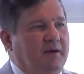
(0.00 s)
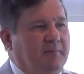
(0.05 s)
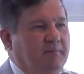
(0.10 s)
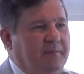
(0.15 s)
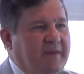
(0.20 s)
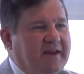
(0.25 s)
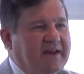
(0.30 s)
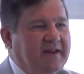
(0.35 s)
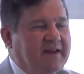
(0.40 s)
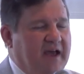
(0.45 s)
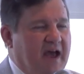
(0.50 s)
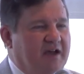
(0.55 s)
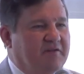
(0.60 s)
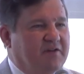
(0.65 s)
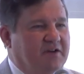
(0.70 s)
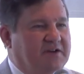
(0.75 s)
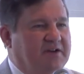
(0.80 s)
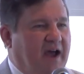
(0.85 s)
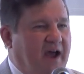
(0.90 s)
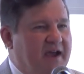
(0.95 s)
mini
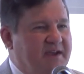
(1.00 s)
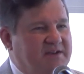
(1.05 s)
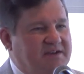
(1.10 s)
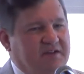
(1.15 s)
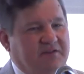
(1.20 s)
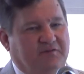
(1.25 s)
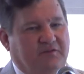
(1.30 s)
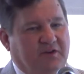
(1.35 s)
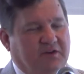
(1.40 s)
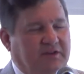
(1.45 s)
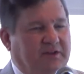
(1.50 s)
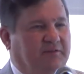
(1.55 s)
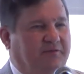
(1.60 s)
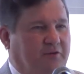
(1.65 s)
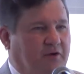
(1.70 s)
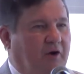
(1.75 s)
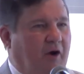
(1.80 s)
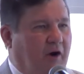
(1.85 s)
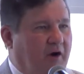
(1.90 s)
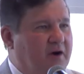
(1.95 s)
advertising
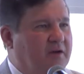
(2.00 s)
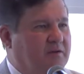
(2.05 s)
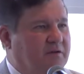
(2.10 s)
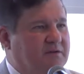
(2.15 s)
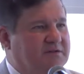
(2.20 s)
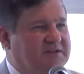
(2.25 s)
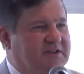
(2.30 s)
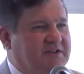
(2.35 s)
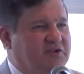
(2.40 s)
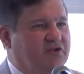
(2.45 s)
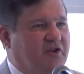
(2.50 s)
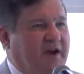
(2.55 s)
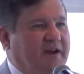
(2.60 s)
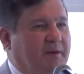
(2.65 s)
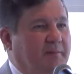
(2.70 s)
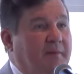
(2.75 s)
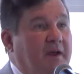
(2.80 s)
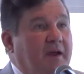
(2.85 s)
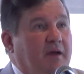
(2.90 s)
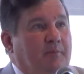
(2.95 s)
for articles to try
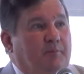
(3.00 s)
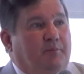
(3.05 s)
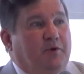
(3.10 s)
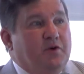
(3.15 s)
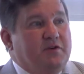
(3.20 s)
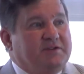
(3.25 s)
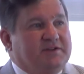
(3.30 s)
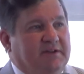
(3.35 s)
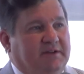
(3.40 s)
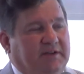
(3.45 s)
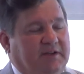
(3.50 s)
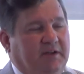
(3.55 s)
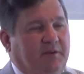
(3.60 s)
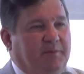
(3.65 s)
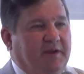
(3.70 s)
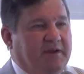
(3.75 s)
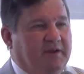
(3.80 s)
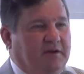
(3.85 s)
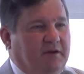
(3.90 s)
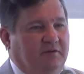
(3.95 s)
to boost a little
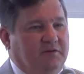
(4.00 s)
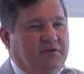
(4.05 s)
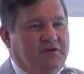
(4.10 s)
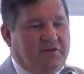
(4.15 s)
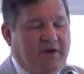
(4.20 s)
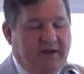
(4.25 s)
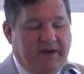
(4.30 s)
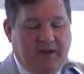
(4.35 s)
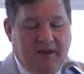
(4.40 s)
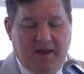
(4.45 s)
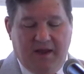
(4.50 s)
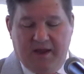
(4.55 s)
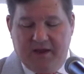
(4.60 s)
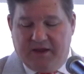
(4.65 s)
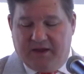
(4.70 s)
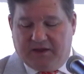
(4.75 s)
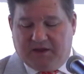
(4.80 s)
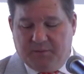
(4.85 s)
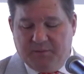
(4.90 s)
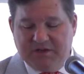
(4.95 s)
bit, you know, to try to
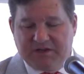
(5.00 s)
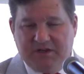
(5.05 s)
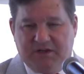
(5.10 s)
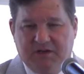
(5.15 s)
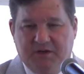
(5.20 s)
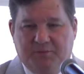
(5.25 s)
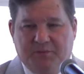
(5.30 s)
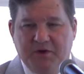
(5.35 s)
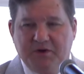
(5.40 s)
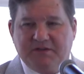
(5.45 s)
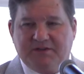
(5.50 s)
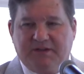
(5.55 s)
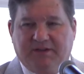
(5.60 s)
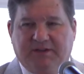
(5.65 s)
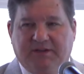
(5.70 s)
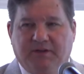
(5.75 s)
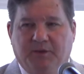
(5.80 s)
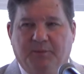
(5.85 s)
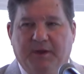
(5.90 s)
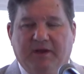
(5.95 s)
get the machine to boost it a
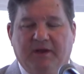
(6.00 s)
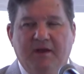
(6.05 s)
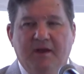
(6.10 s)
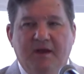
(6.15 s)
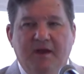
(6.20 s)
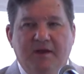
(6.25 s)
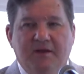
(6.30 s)
little bit.